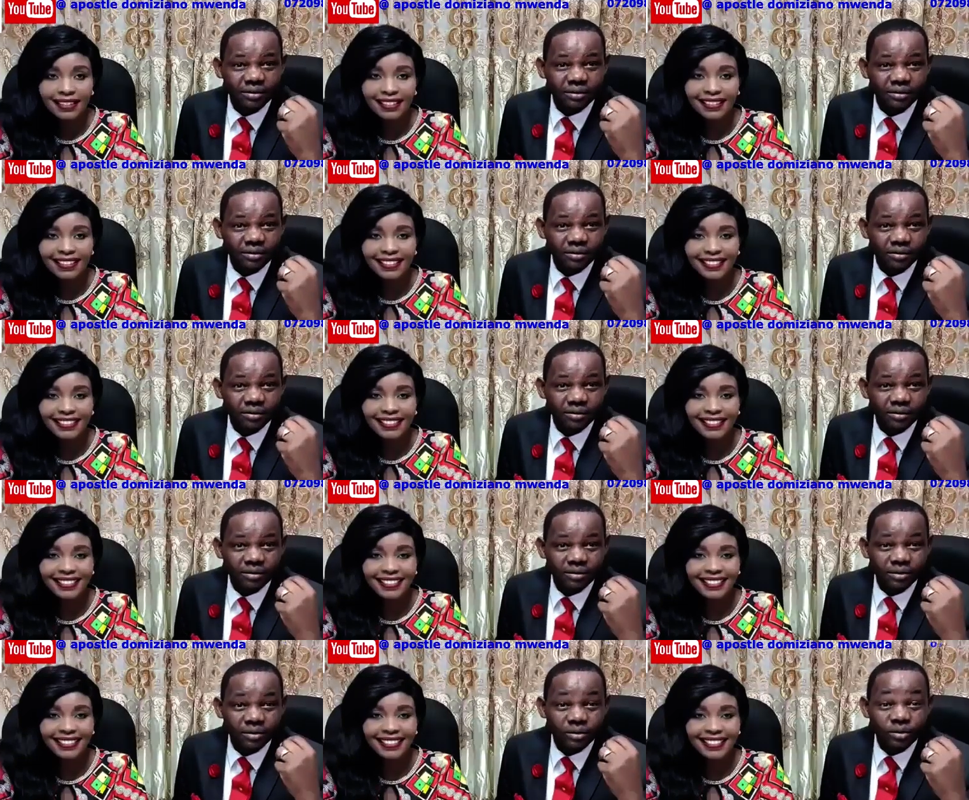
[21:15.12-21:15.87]
Speaker 1: you need
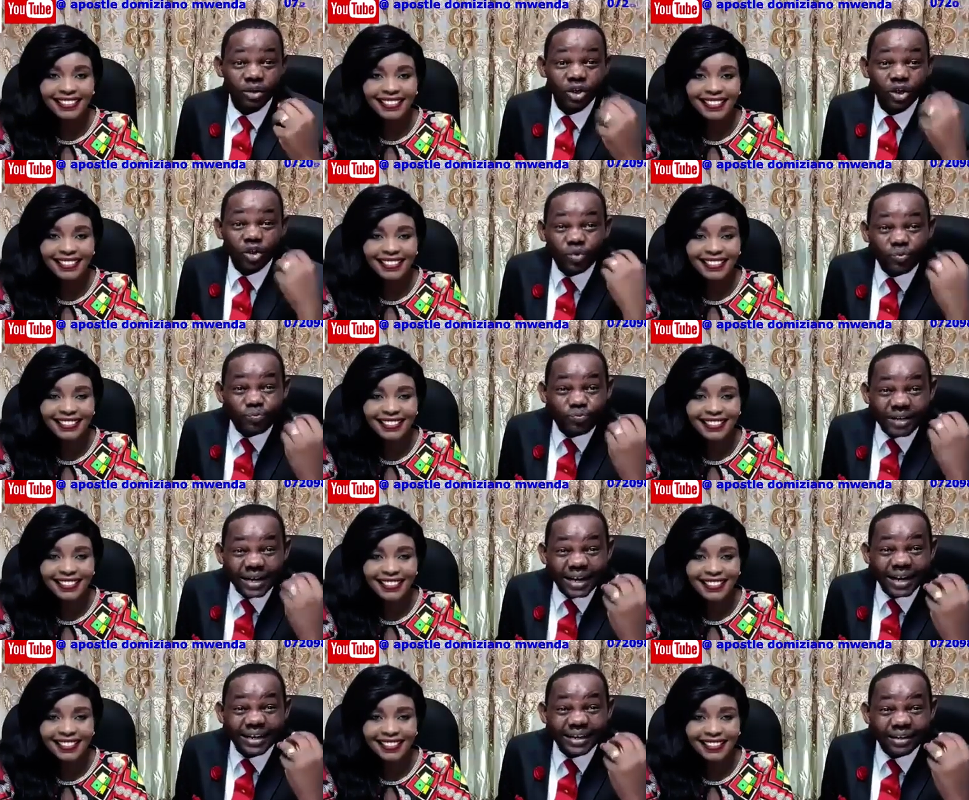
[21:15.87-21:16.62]
to pray until
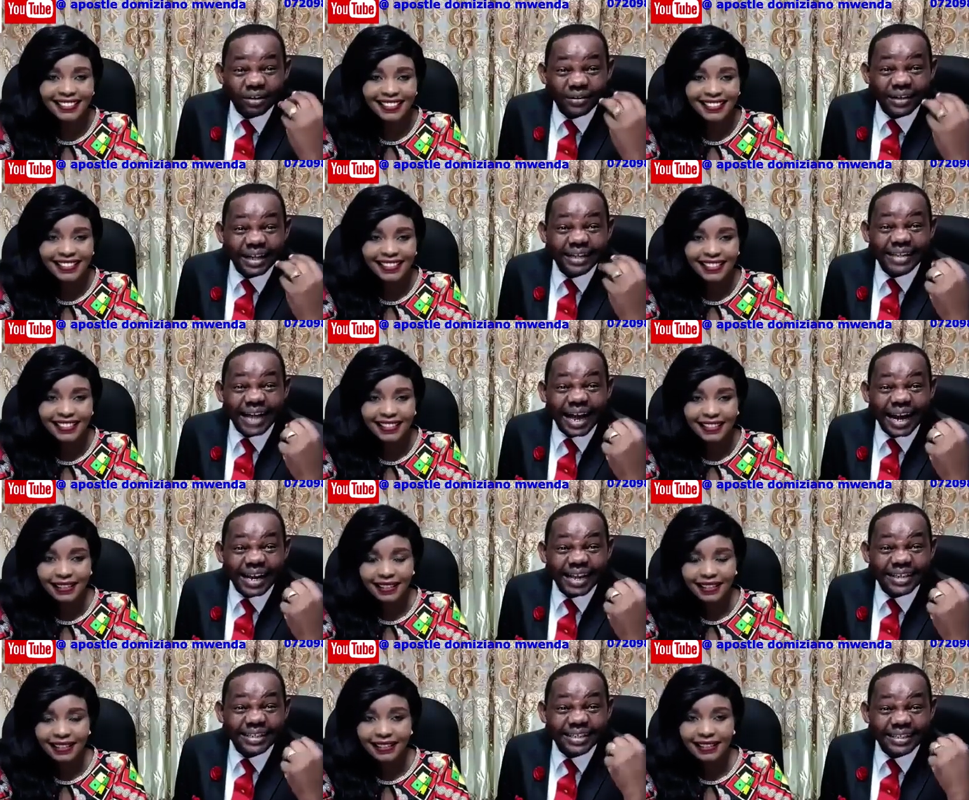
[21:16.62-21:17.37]
that allergy
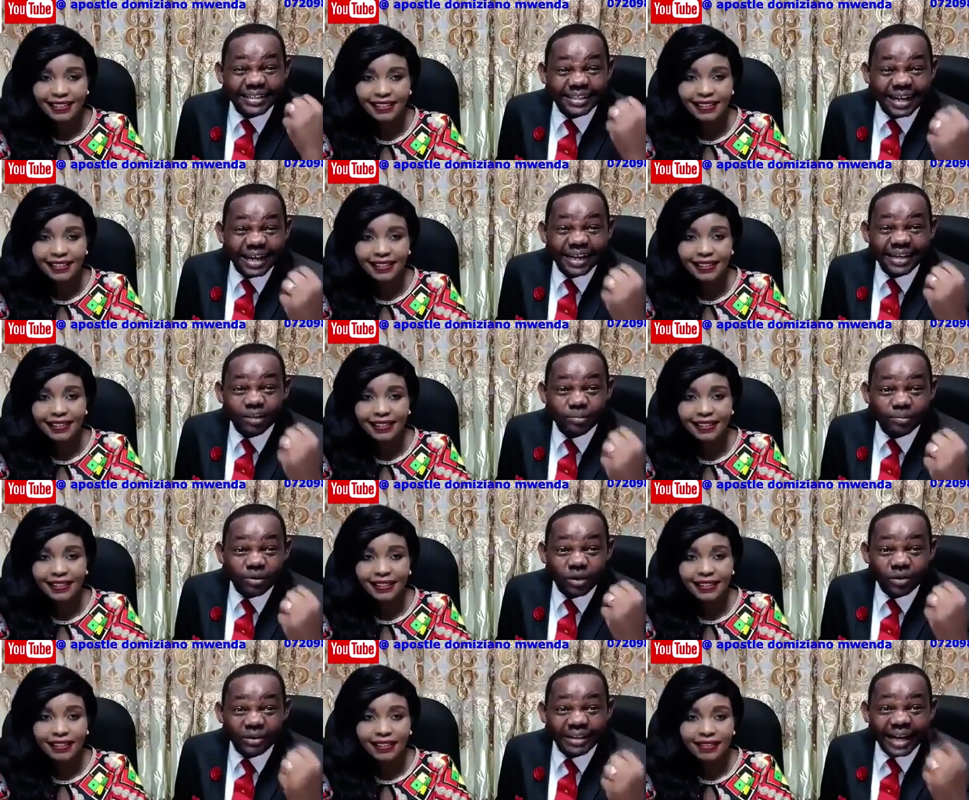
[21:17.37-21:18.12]
dies because that
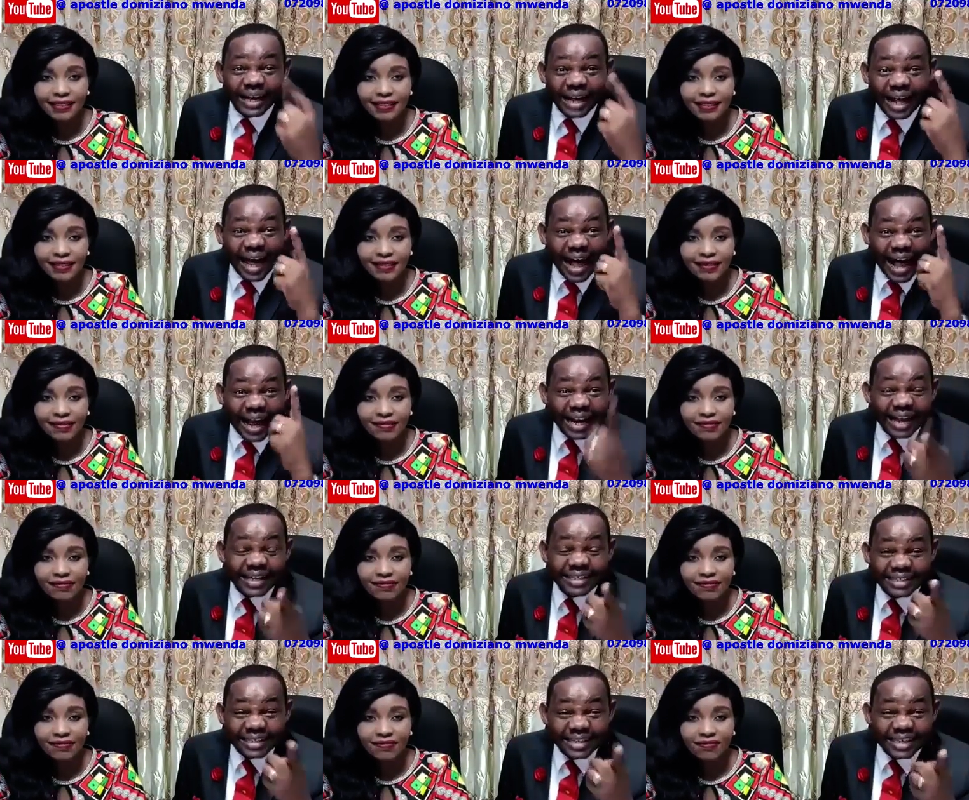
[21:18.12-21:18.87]
allergy is
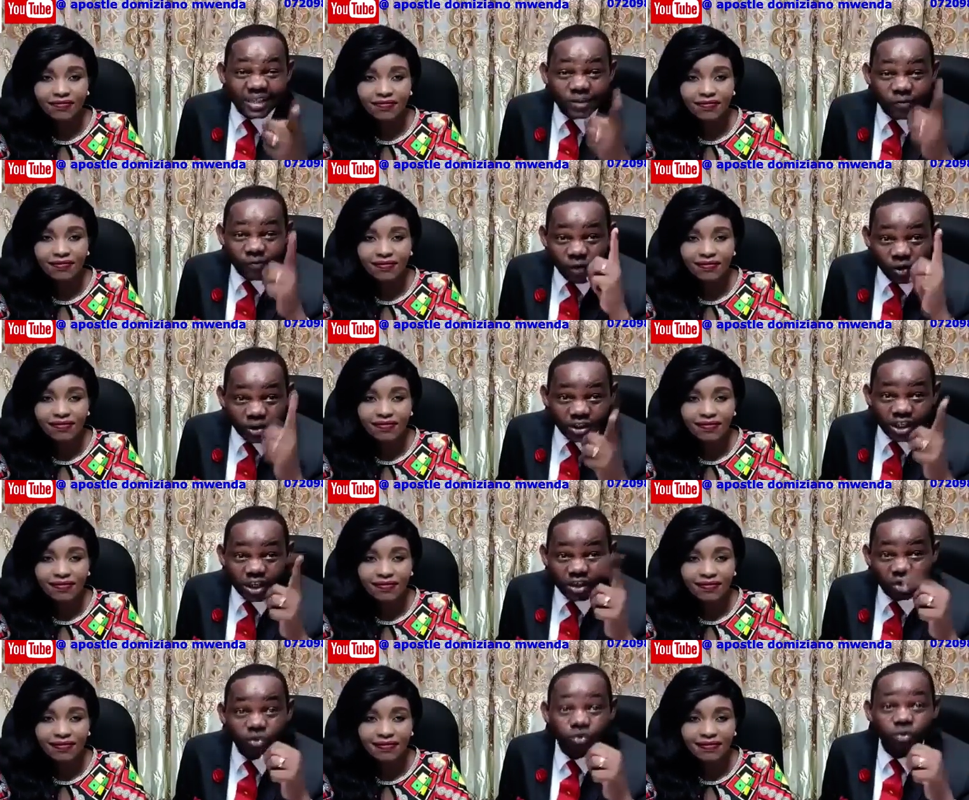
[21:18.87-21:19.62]
forcing you to be
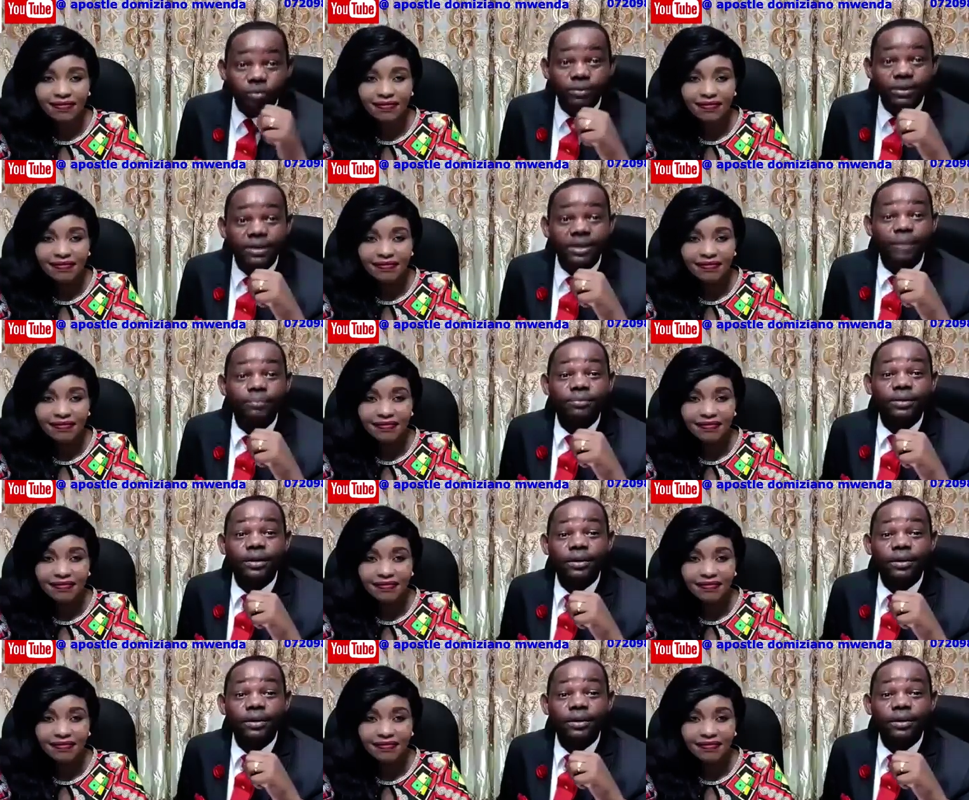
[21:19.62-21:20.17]
something else.